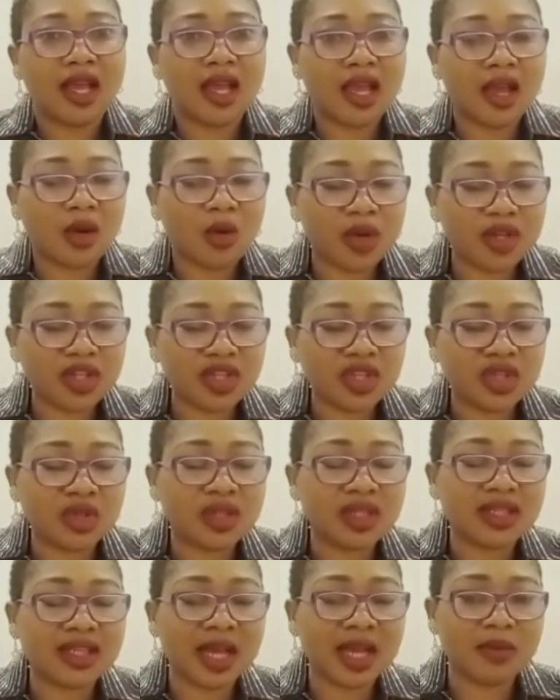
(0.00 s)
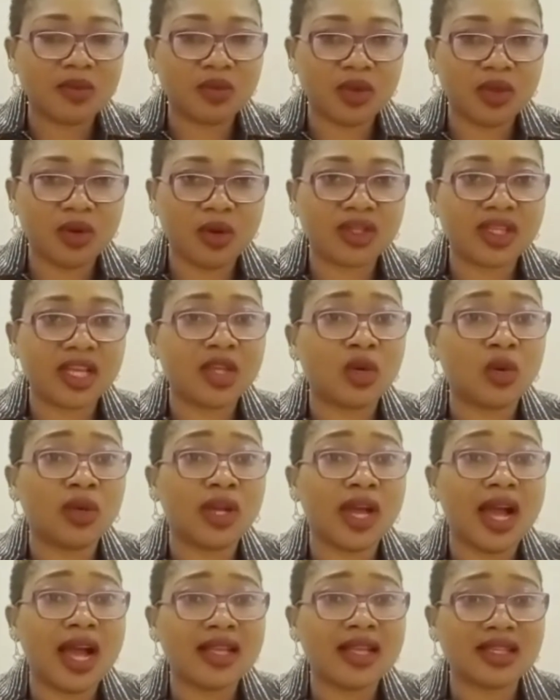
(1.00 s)
question types with us that you could
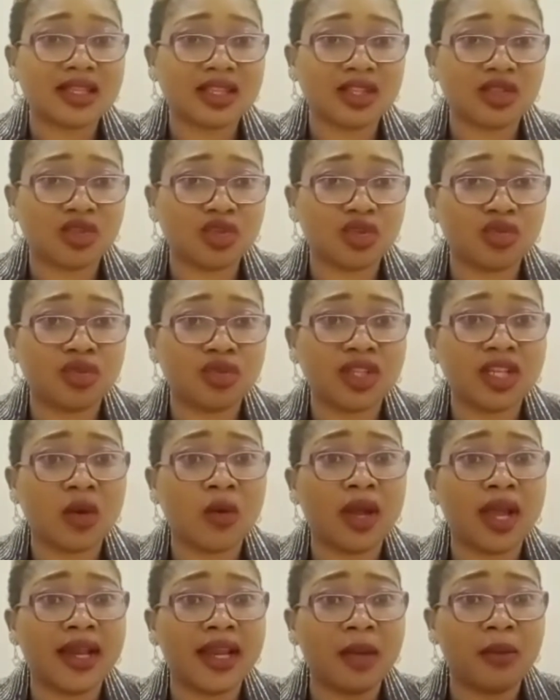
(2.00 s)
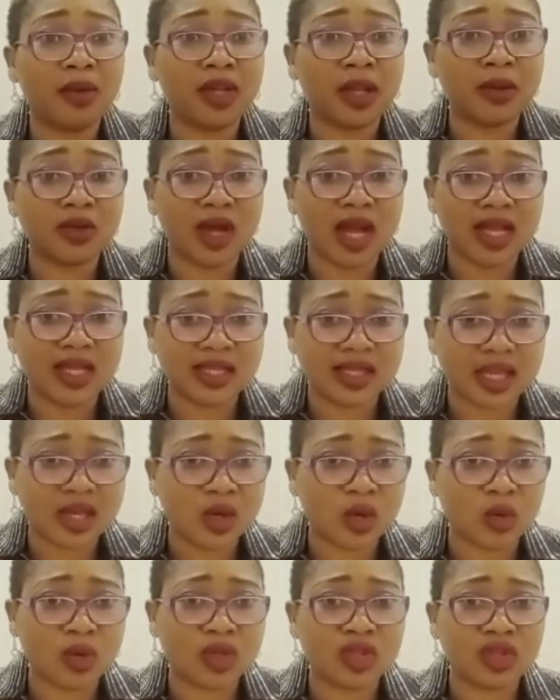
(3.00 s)
ask children that will enable them to answer your
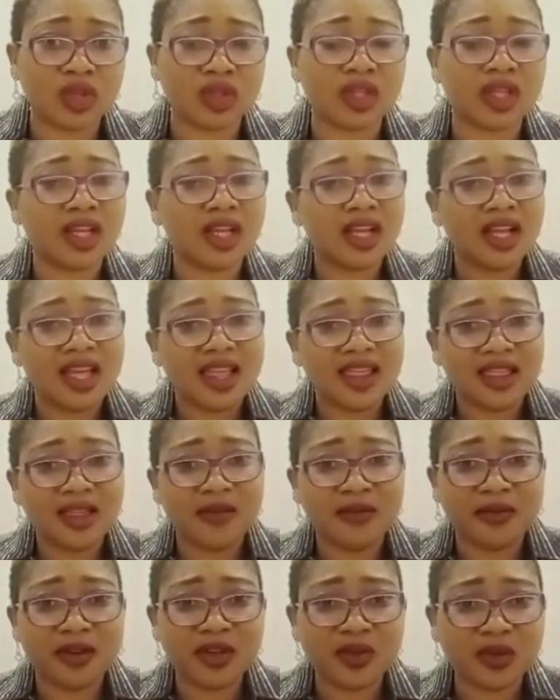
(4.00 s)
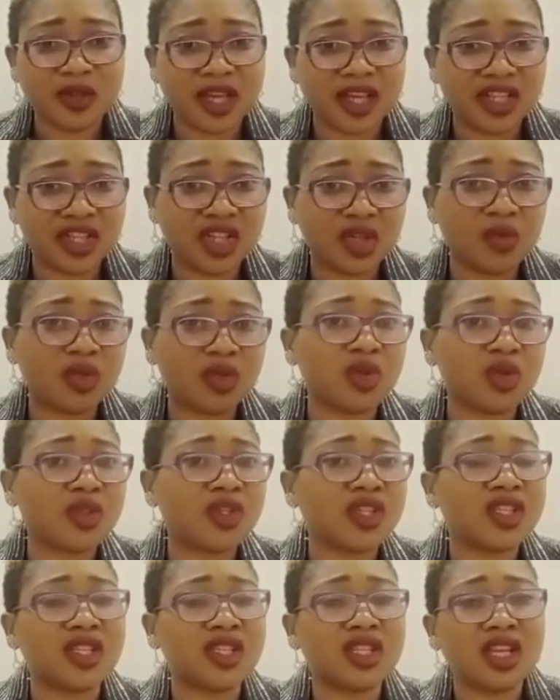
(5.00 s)
question. The first one I shared with us
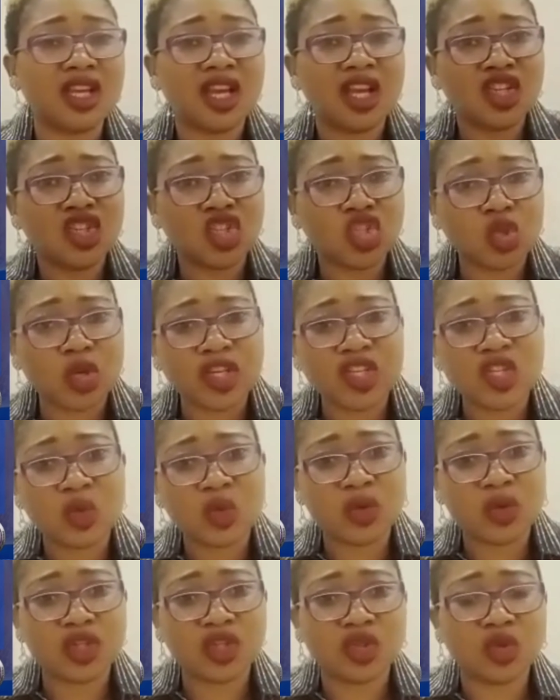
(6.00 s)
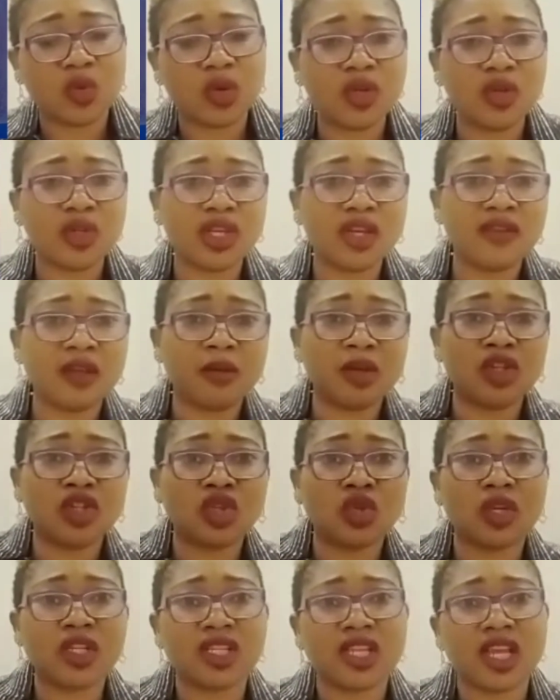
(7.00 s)
is choice question, where you give them a
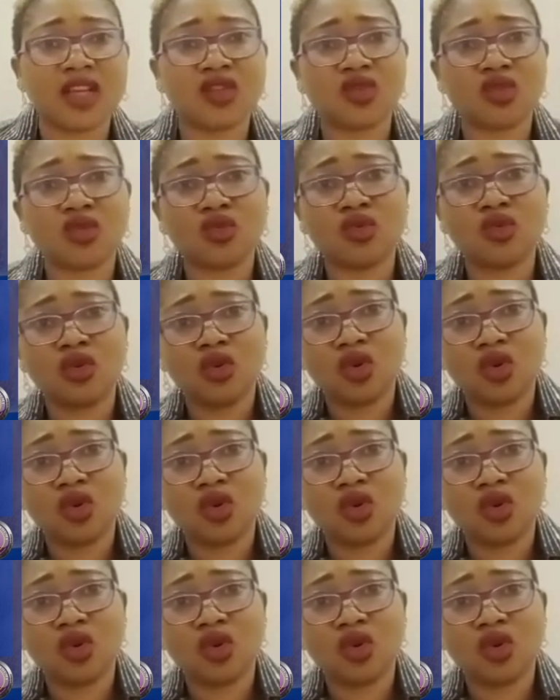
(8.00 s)
choice as to